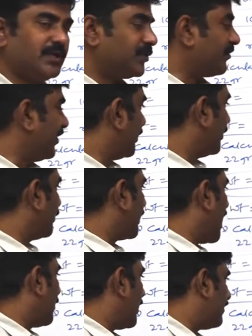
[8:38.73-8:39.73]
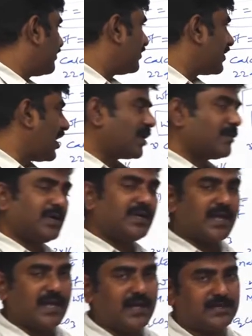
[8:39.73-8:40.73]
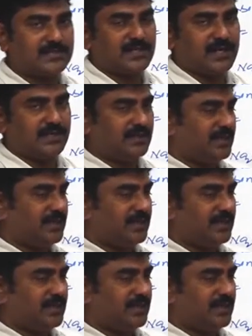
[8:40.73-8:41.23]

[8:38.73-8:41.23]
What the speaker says: 22 gram of carbon dioxide.